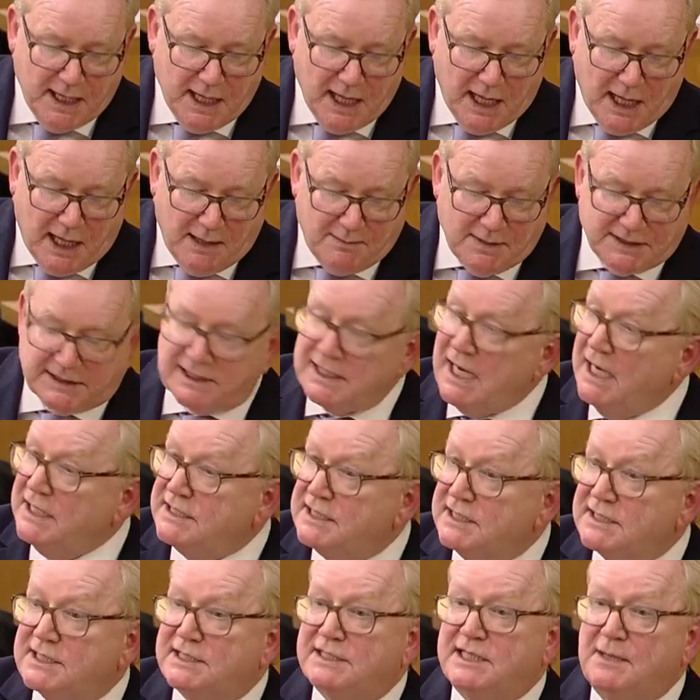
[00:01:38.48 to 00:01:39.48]
It
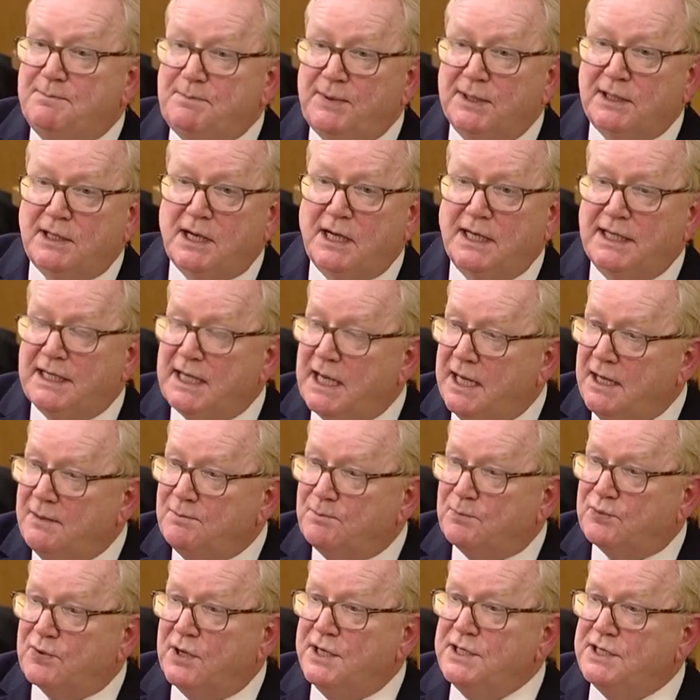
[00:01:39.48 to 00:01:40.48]
is typically in
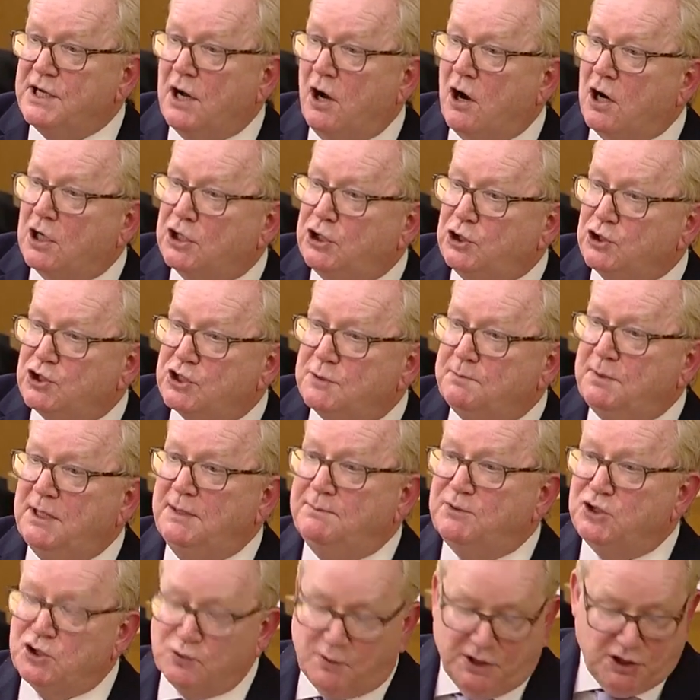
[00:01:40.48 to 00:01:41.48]
print argued to be
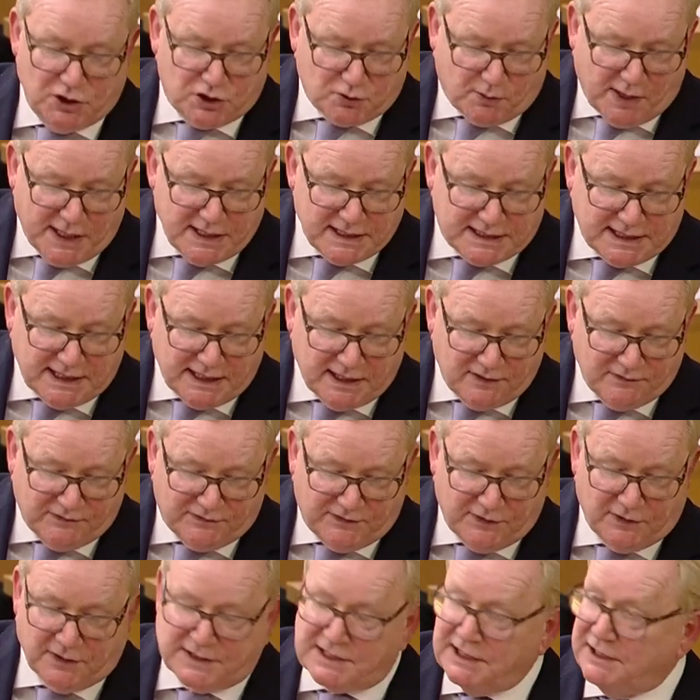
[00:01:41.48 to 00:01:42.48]
between 20 and
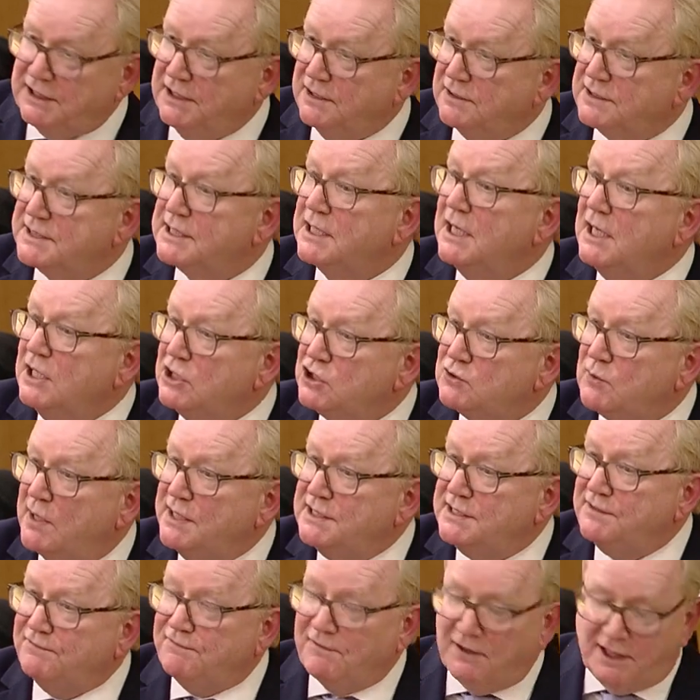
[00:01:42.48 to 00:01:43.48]
30 years,
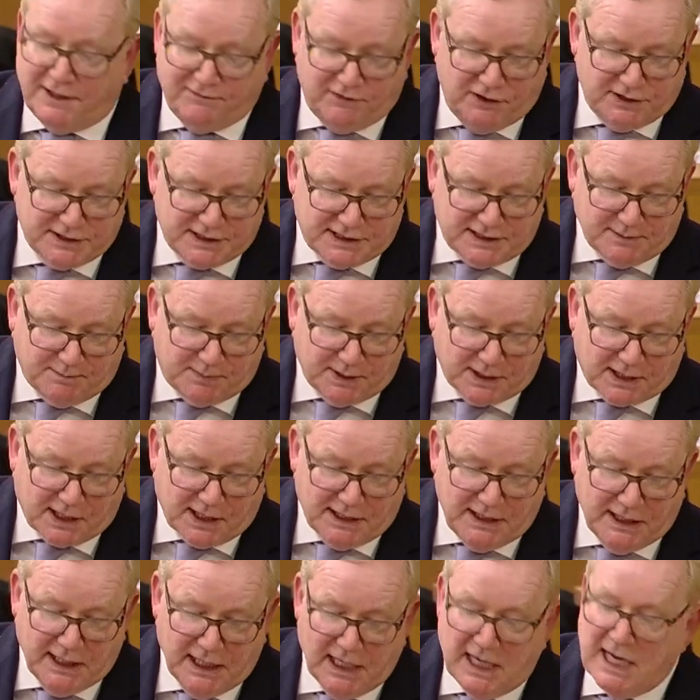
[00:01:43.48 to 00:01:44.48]
25 years
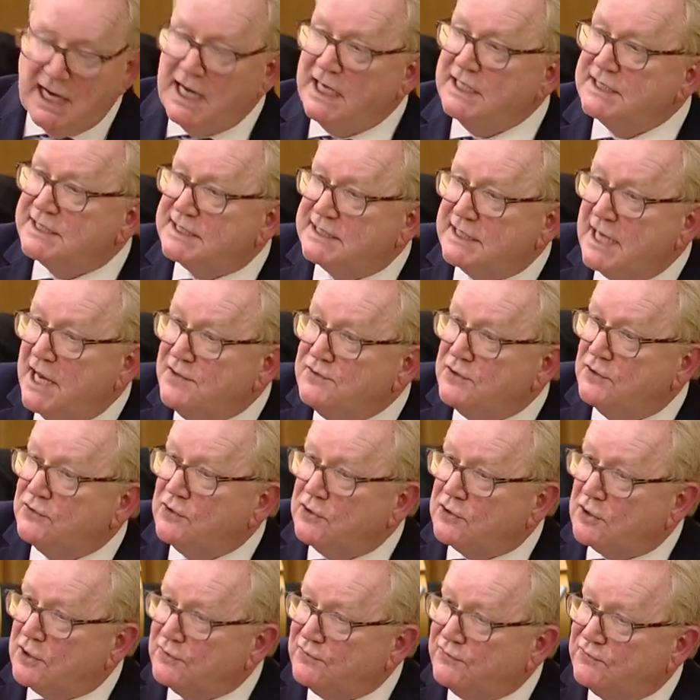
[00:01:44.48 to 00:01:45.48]
typically. It's said that
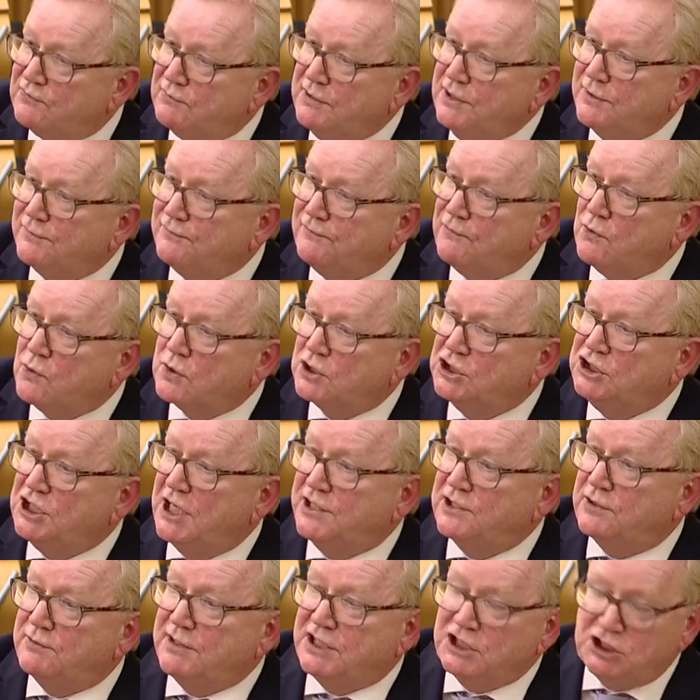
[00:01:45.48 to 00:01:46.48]
there are three or four
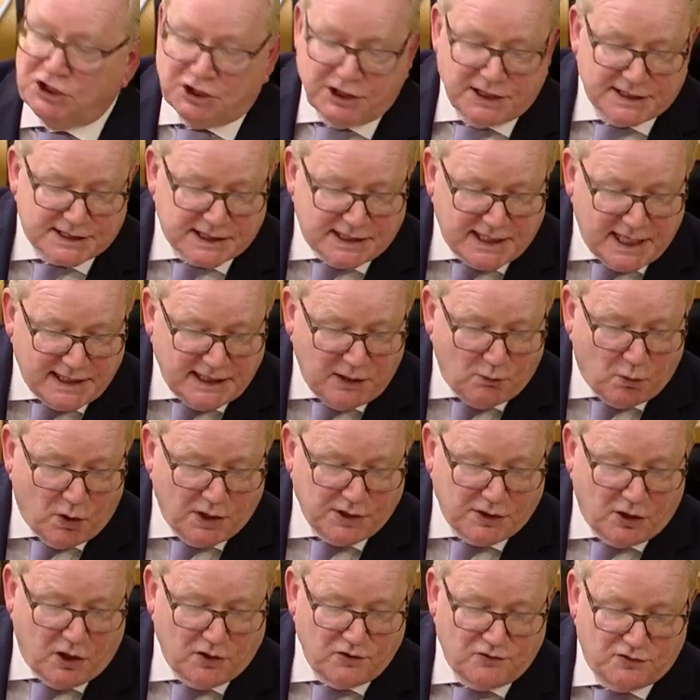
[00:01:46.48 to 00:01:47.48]
generations in any
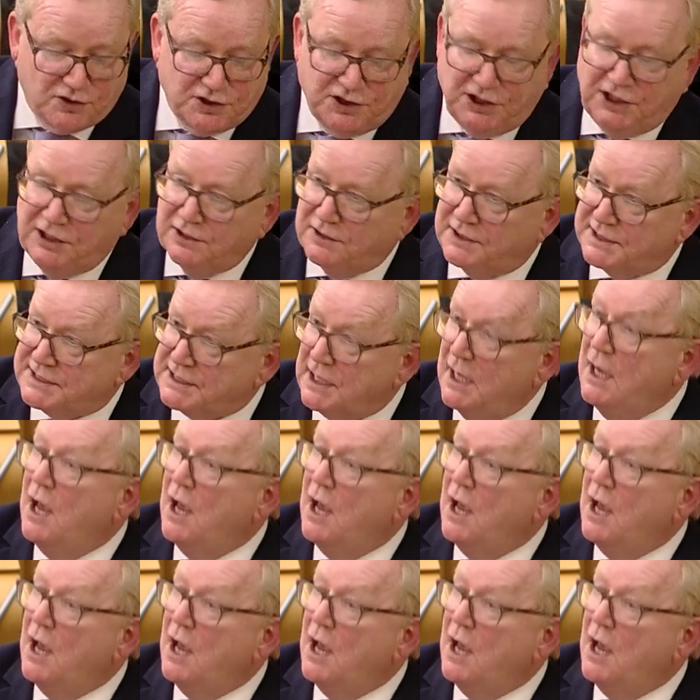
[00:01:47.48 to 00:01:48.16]
100 years.